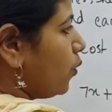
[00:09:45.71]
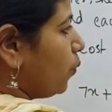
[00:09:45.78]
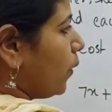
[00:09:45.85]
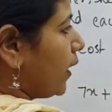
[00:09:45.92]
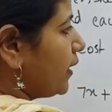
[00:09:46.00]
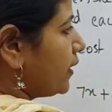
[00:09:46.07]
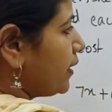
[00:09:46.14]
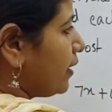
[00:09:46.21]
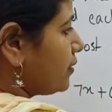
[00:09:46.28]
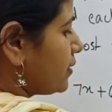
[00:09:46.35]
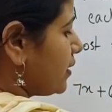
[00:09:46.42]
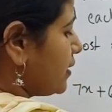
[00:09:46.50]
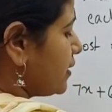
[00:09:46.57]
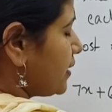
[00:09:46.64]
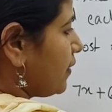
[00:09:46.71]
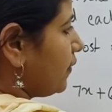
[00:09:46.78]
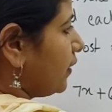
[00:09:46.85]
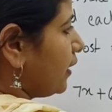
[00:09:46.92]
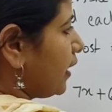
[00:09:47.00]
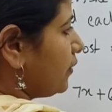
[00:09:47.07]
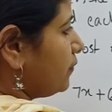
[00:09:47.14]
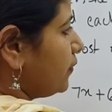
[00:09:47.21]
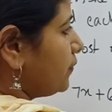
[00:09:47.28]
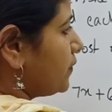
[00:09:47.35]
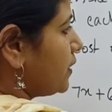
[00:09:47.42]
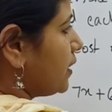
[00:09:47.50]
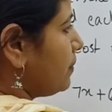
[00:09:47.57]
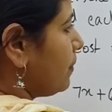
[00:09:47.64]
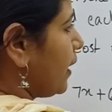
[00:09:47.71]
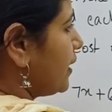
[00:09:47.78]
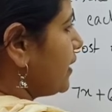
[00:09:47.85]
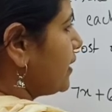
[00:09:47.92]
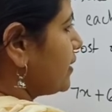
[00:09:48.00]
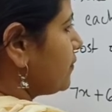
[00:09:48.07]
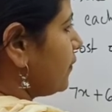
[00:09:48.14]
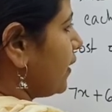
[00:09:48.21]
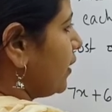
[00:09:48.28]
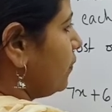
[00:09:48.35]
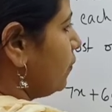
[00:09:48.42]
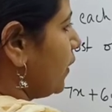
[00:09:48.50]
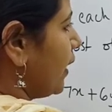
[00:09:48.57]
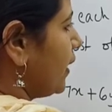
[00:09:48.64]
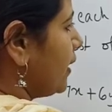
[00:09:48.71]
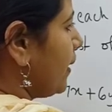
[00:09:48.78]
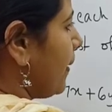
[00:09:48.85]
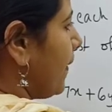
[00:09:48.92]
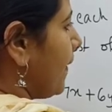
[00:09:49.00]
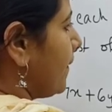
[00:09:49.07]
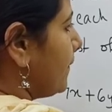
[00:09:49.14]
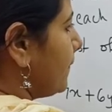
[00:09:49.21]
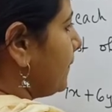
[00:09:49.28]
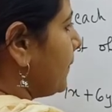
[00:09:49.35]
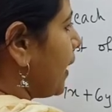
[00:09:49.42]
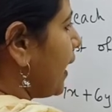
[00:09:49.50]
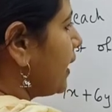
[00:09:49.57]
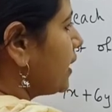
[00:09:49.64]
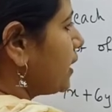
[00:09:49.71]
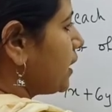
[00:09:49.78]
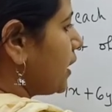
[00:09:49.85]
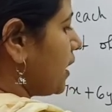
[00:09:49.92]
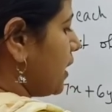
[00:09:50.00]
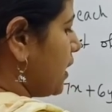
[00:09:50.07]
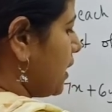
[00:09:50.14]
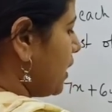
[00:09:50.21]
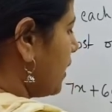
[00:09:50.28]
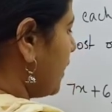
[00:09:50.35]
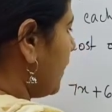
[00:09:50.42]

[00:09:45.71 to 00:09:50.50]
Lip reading: 1750 minus 5y by 3